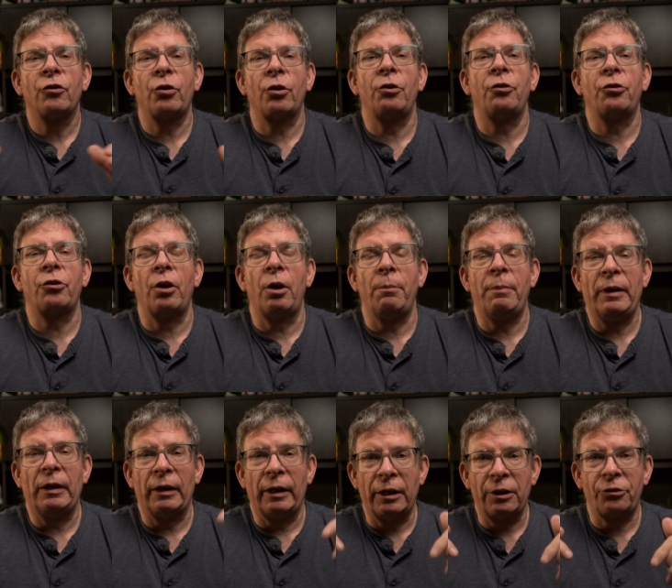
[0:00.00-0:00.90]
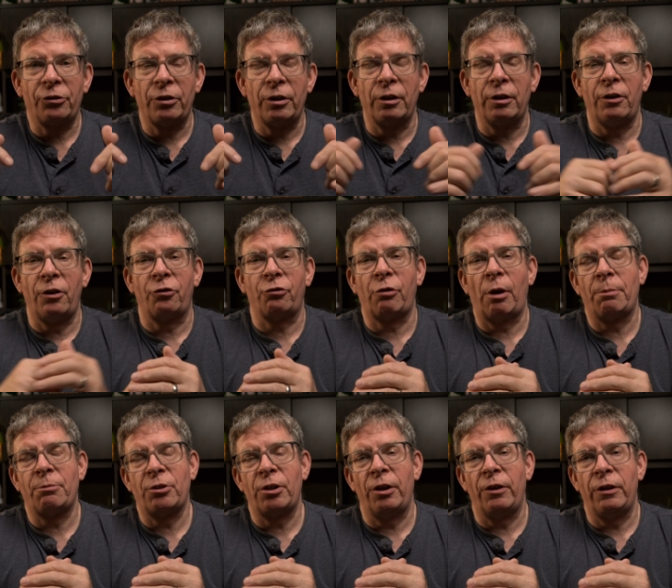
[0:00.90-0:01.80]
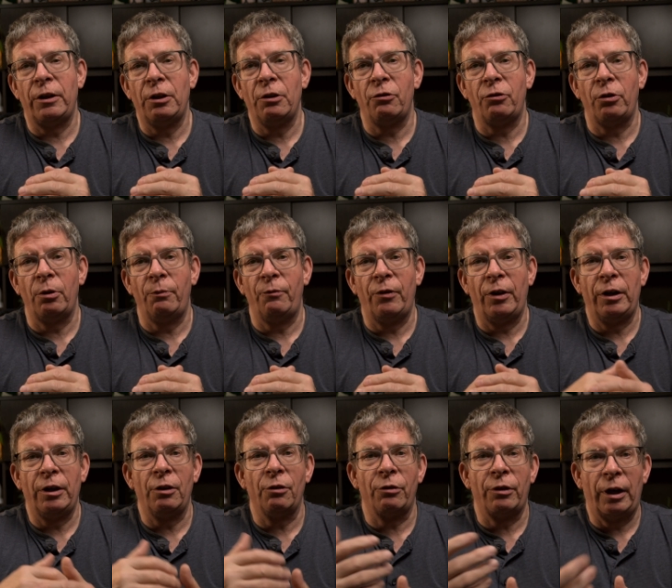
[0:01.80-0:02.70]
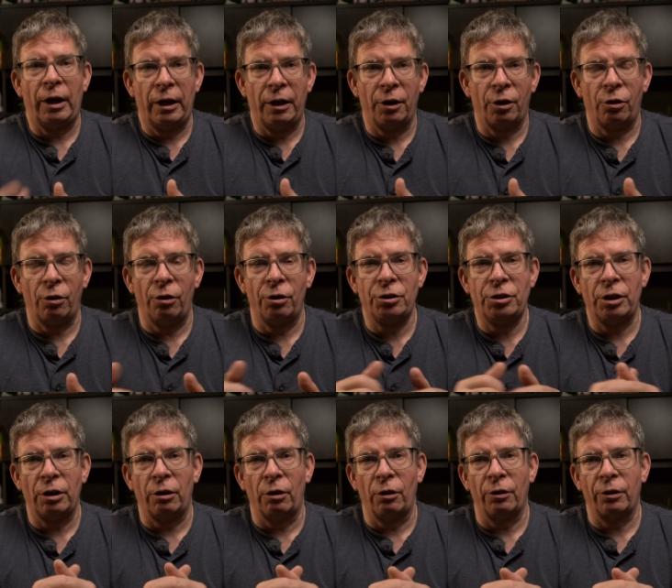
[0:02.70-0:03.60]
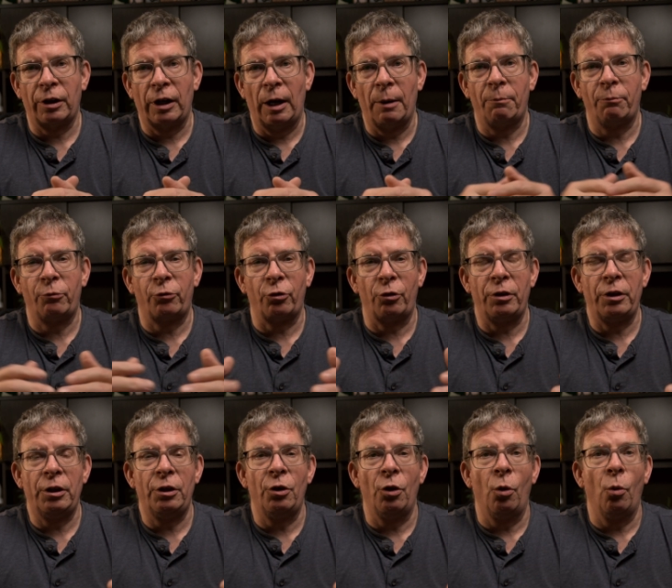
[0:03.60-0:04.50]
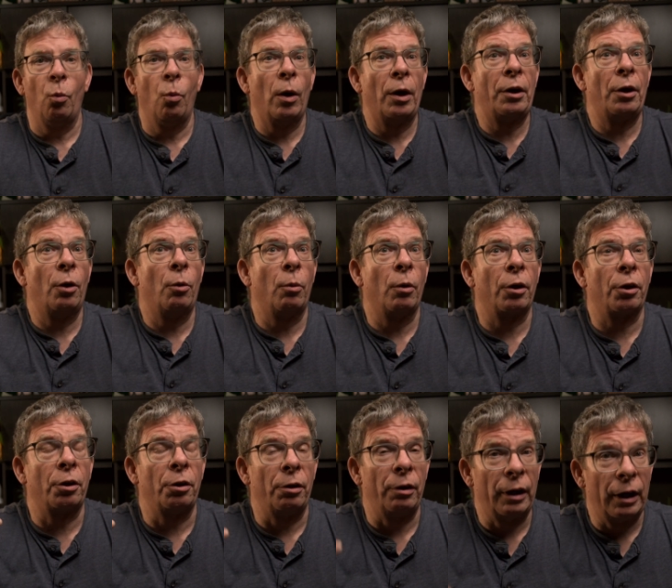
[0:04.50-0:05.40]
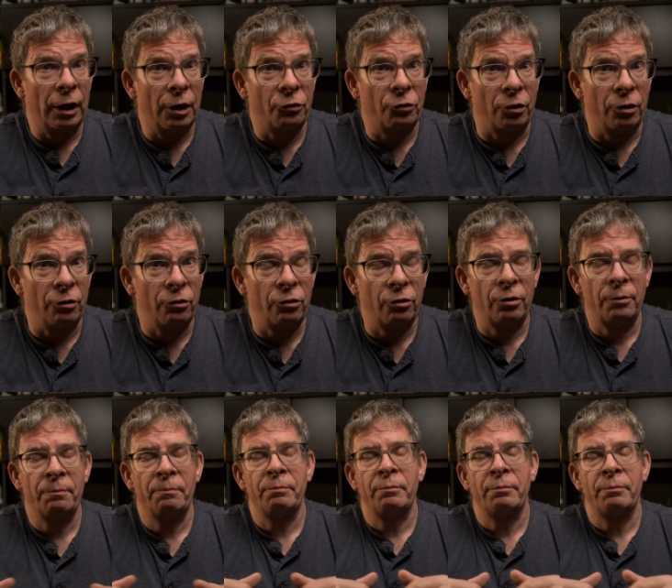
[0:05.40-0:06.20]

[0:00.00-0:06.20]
So there's going to be links in the description of the YouTube video that I encourage you to look up so that you know what a worker isn't.